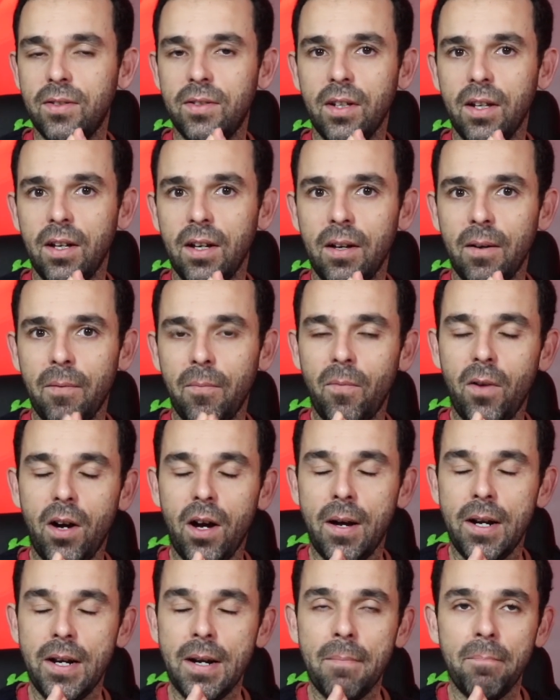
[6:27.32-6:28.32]

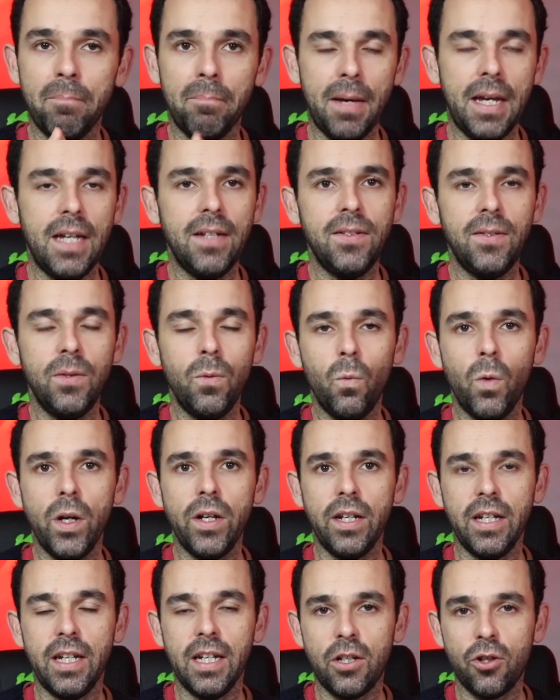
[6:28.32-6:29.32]
an amazing way
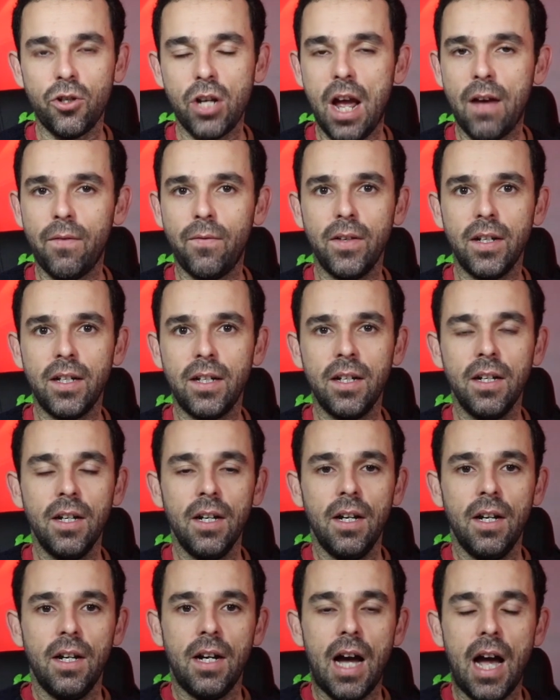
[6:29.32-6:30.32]
to get traffic.
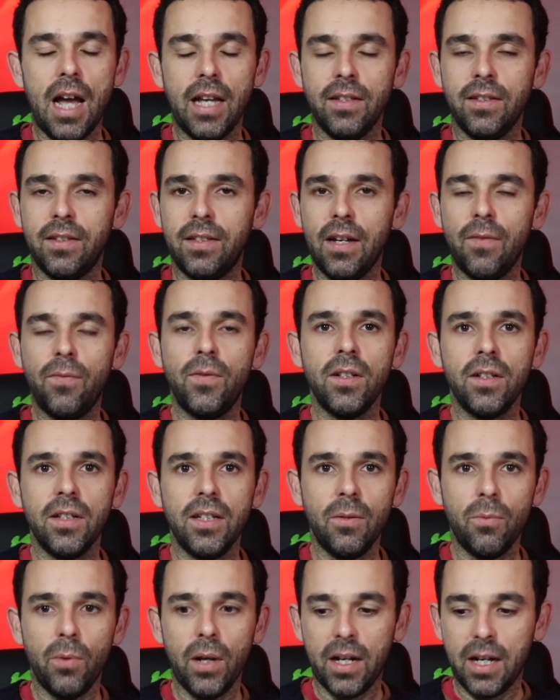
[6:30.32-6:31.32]
I
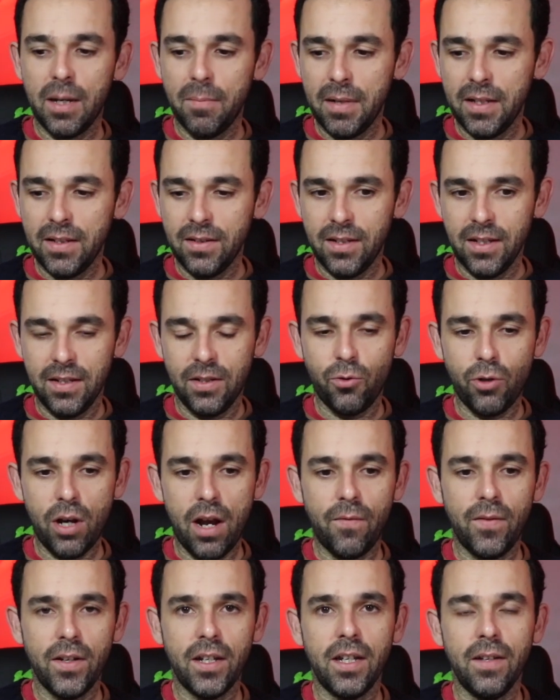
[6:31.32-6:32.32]
definitely recommend this
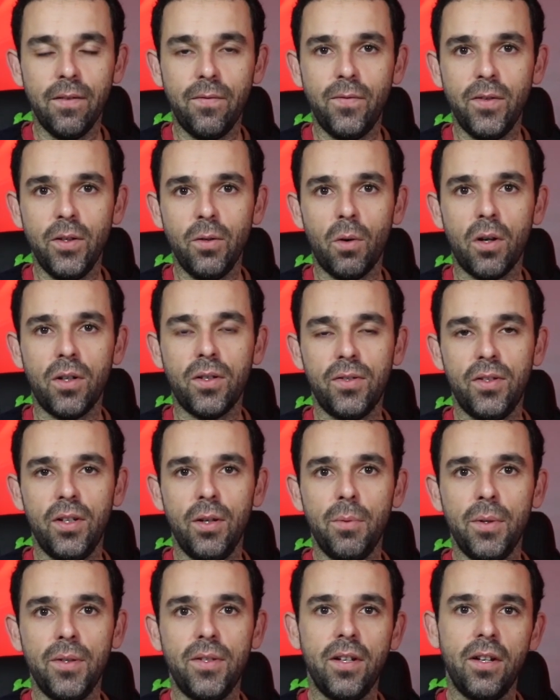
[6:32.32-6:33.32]
traffic if you are
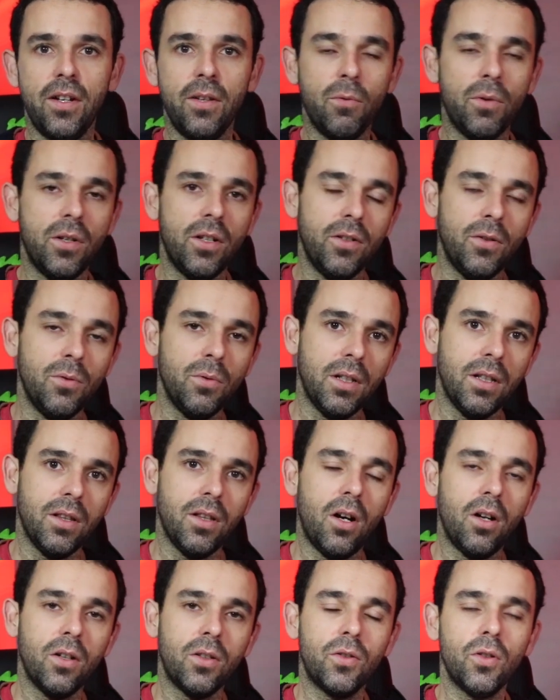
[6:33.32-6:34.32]
serious and you want to do it
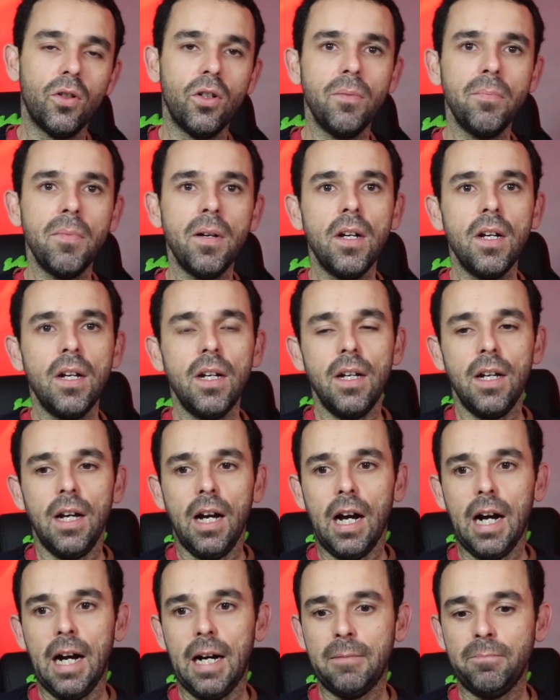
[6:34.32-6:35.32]
long term.
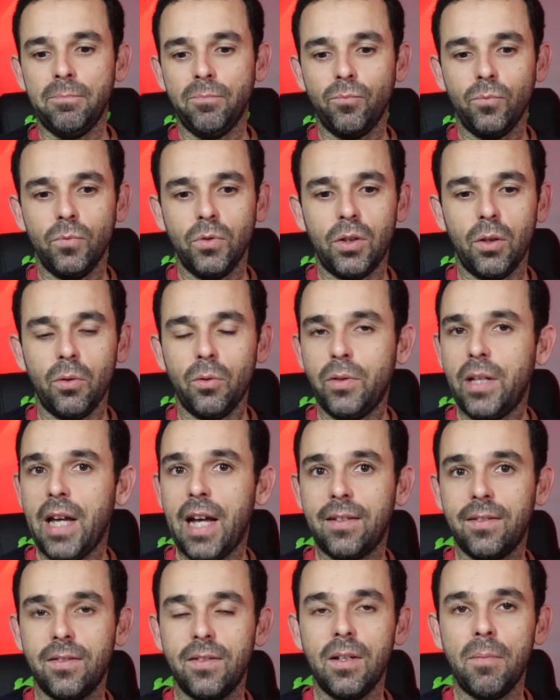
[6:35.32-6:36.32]
So
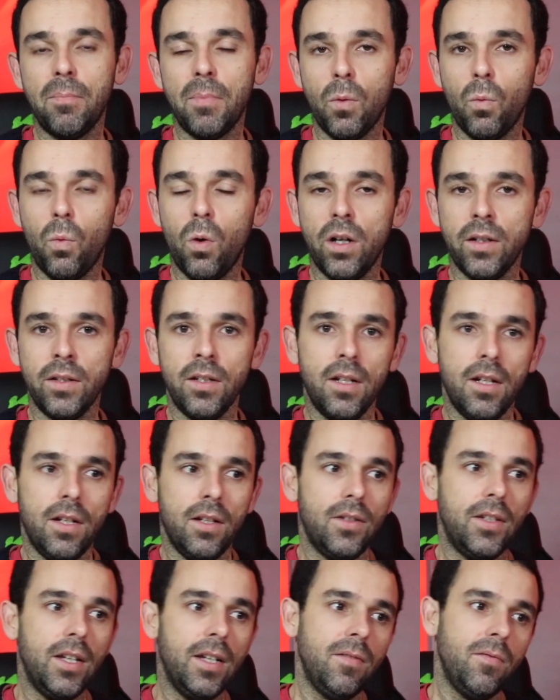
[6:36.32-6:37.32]
that's number one.
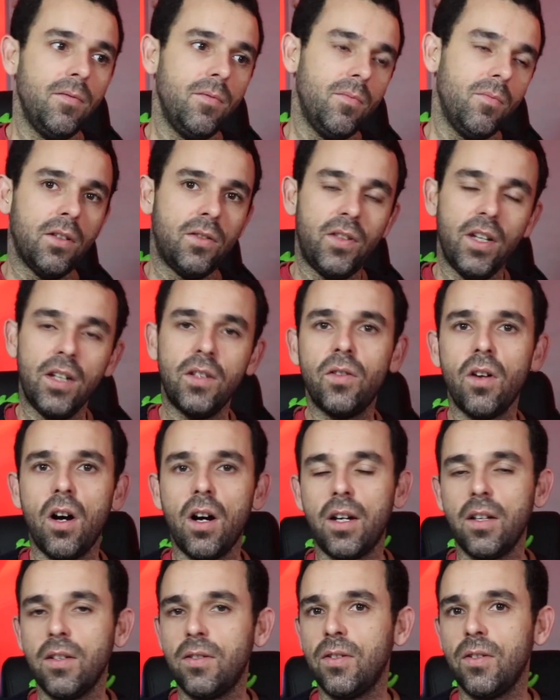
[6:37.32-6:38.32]
Then
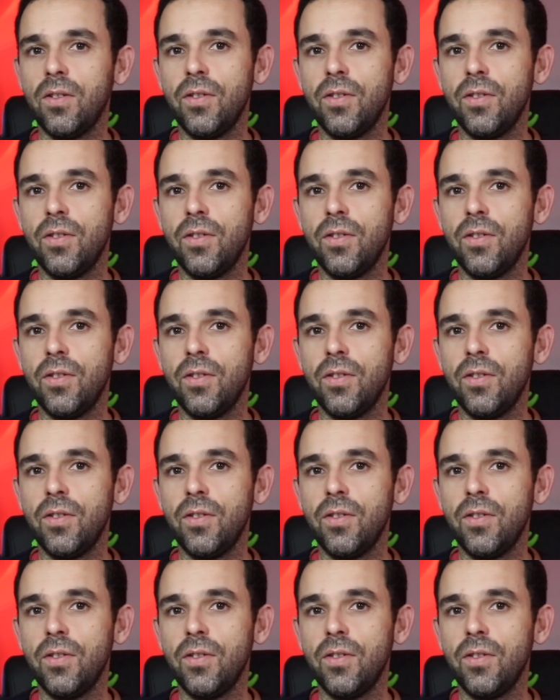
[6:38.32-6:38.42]
TikTok is